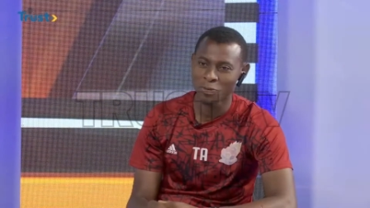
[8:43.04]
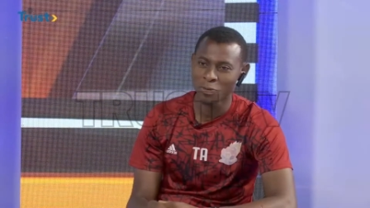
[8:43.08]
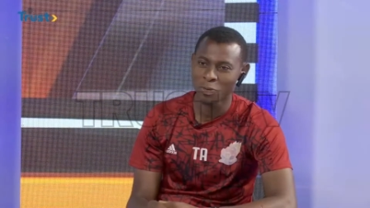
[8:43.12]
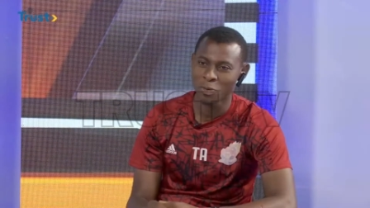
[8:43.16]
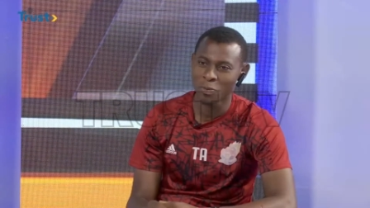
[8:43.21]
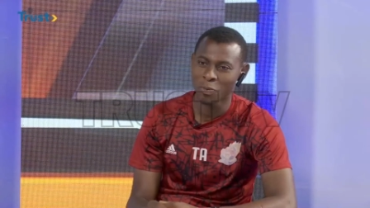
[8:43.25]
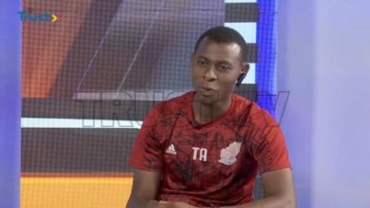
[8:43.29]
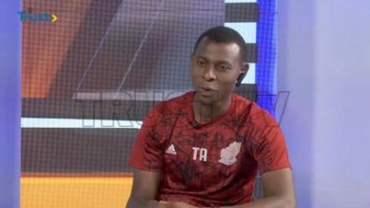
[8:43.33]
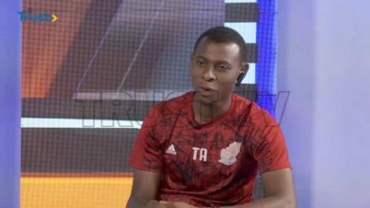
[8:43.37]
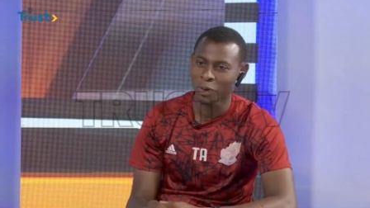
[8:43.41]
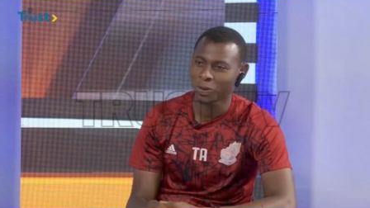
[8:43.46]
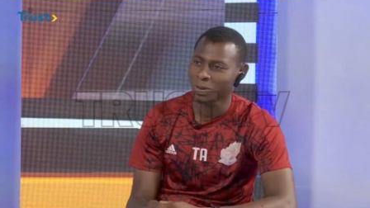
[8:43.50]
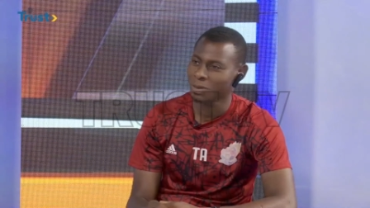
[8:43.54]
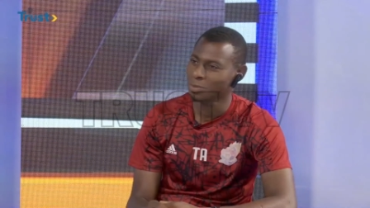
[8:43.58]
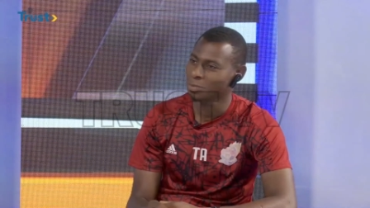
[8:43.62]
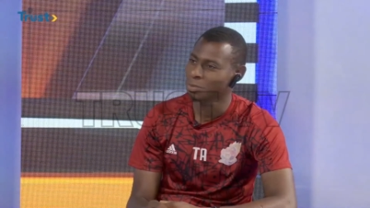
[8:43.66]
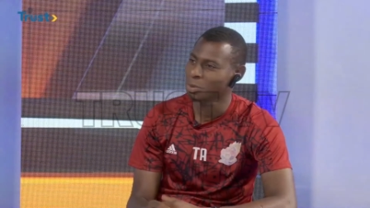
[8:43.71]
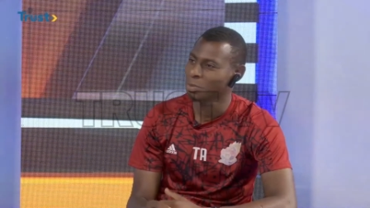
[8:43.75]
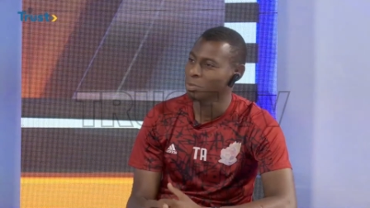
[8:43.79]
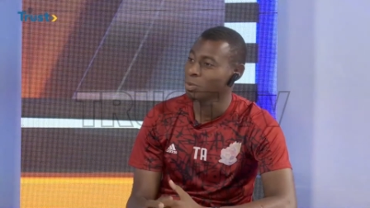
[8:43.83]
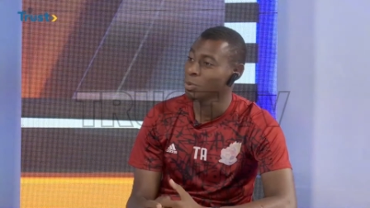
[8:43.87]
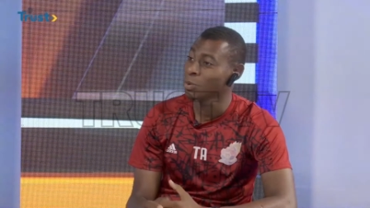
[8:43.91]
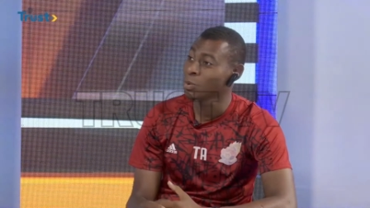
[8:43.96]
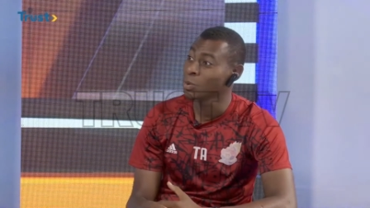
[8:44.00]
football.
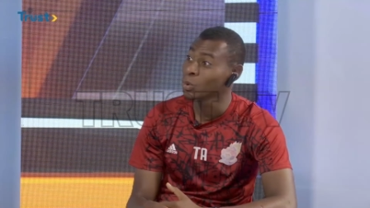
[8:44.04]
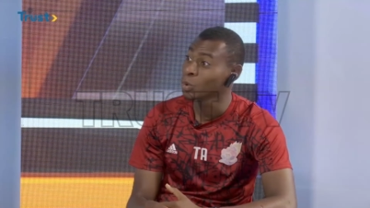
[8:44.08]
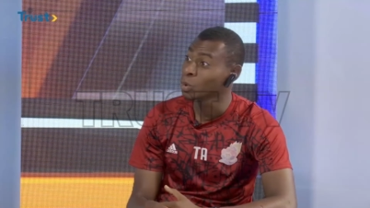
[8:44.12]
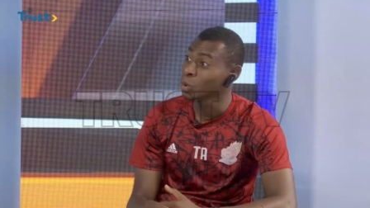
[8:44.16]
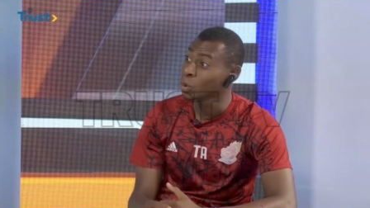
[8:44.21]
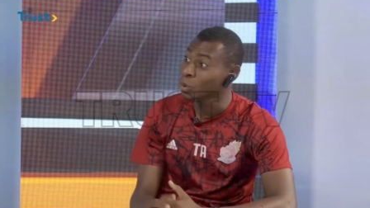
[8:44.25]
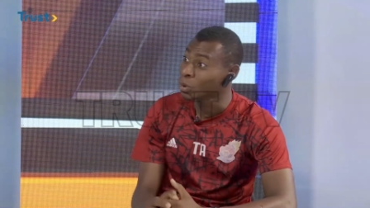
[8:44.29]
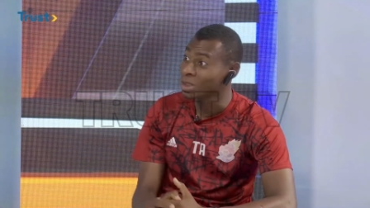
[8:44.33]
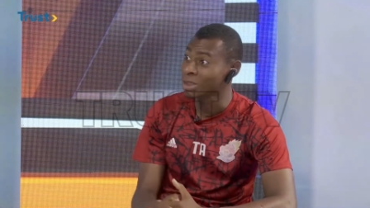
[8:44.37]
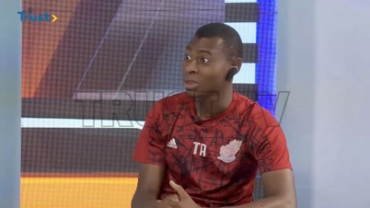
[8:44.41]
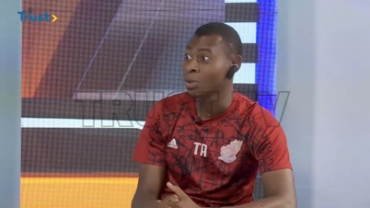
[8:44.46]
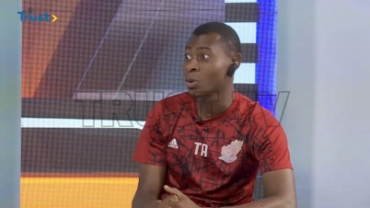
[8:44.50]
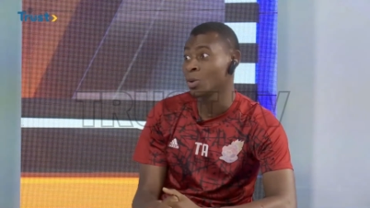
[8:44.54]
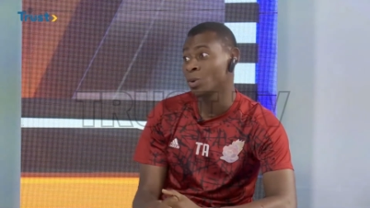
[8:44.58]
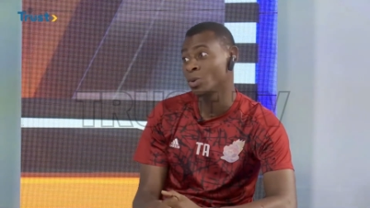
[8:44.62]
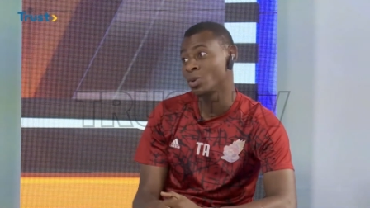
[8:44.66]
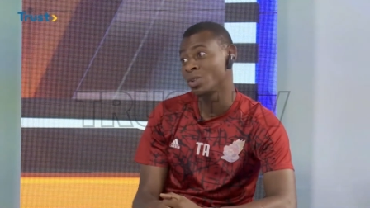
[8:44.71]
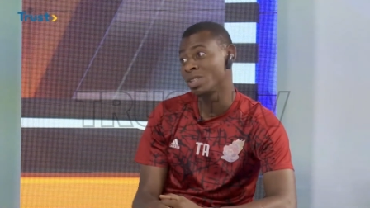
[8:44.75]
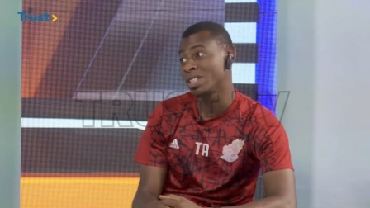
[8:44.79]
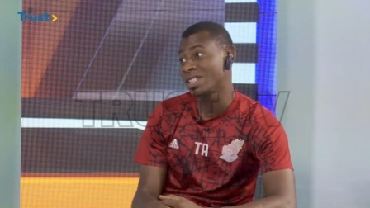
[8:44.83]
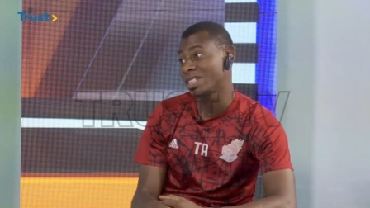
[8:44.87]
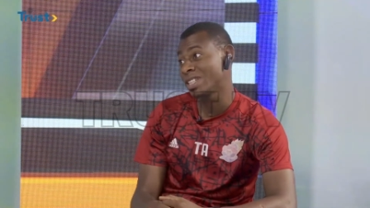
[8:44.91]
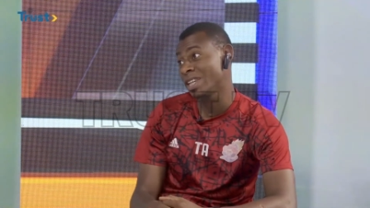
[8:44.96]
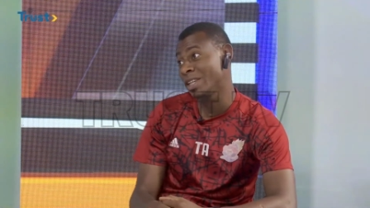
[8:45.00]
People who don't go
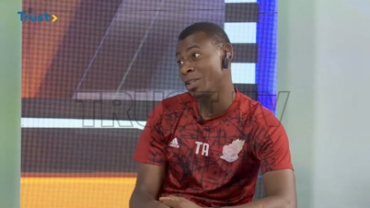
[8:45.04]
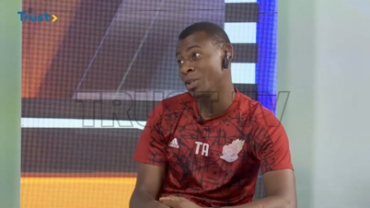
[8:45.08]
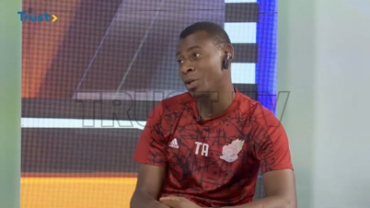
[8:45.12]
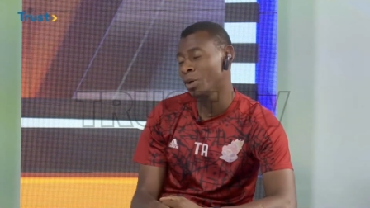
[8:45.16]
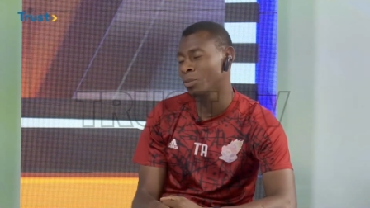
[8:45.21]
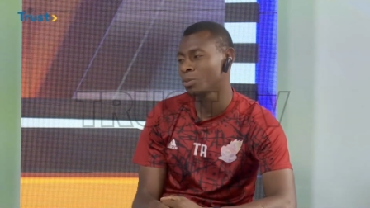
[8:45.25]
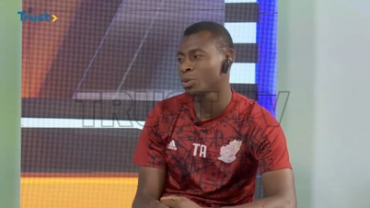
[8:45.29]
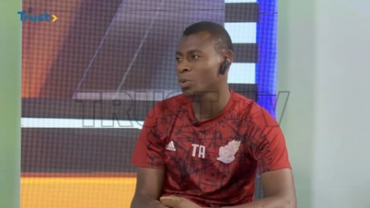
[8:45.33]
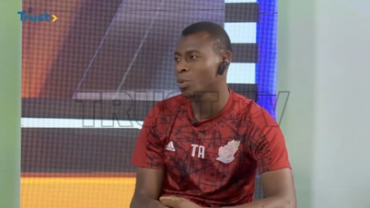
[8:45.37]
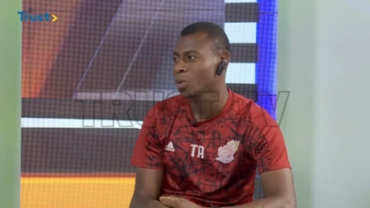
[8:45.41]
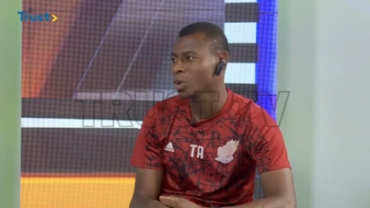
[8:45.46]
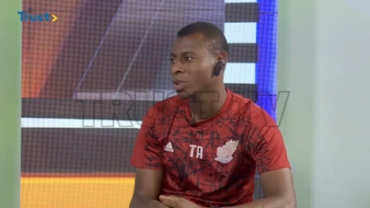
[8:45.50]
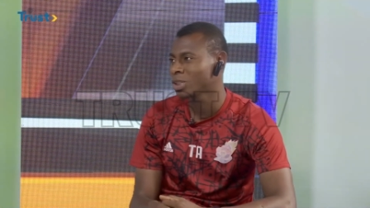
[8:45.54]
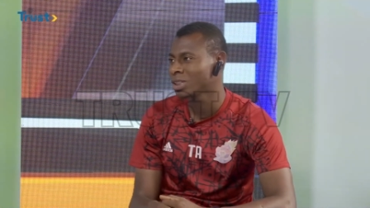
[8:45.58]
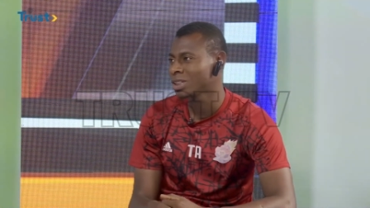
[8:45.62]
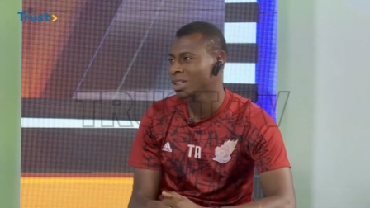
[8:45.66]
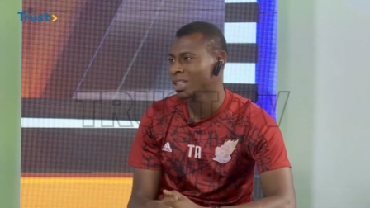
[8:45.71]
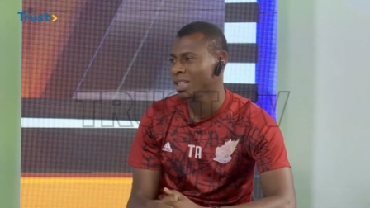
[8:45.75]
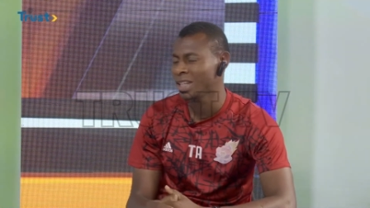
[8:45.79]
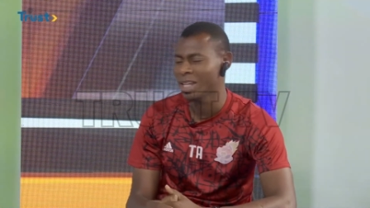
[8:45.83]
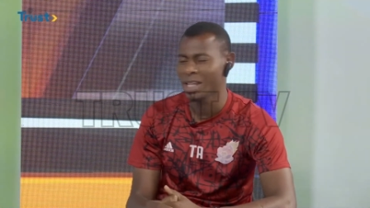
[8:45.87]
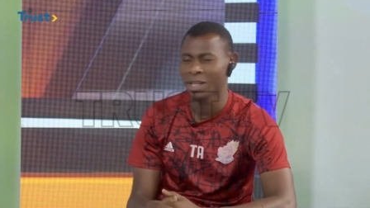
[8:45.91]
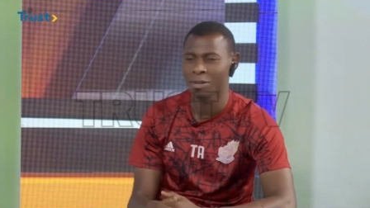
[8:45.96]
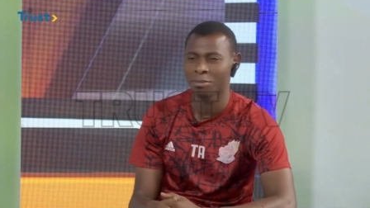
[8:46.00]
to the stadium to watch the
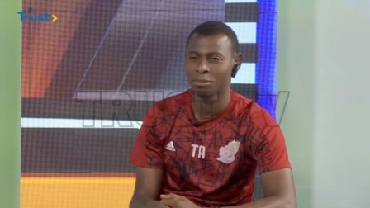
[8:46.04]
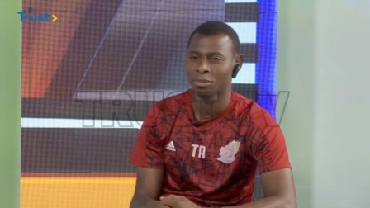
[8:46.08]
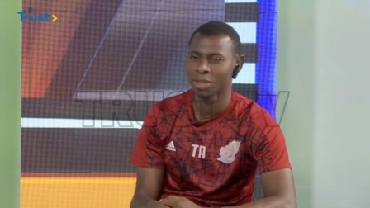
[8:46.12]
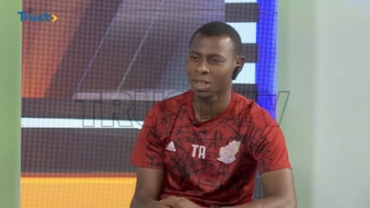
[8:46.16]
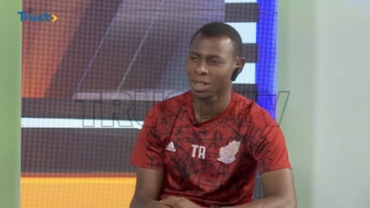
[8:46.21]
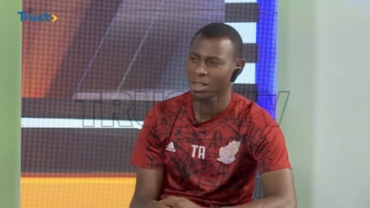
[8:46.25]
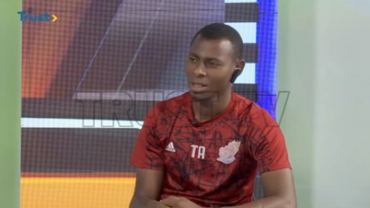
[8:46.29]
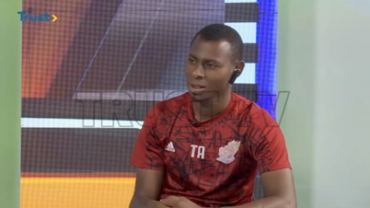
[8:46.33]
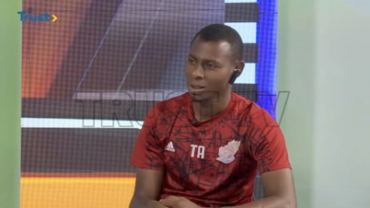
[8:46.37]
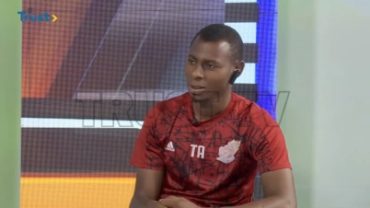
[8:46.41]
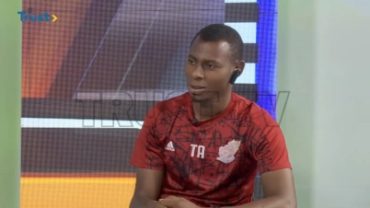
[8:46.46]
game, mm.